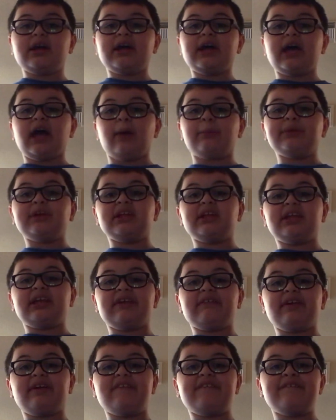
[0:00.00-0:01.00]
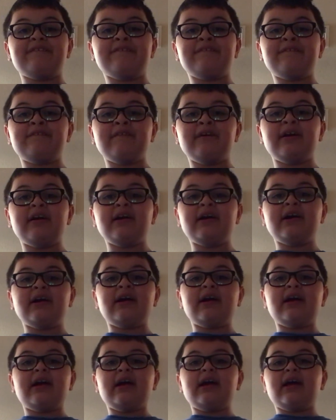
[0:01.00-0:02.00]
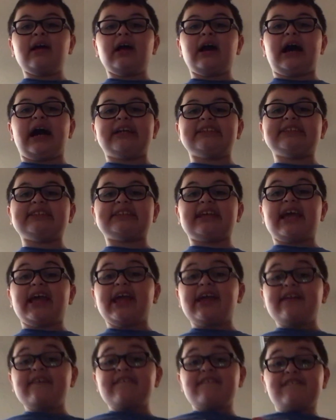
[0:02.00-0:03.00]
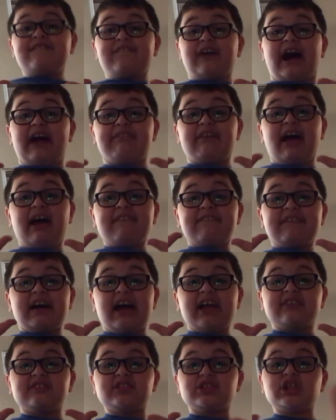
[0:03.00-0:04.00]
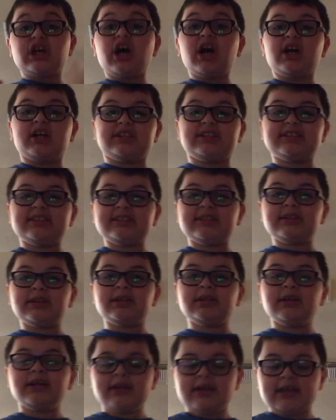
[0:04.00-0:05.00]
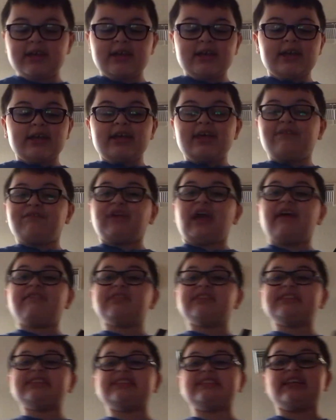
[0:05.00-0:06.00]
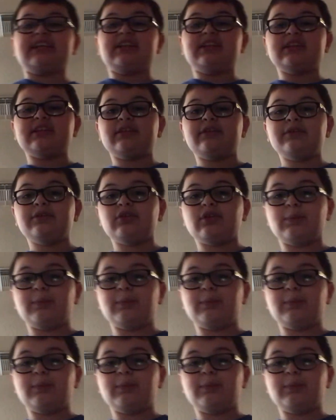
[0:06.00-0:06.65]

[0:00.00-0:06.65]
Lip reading: I'm going to give it, I'd say, 5 out of 5 stars. If you haven't seen the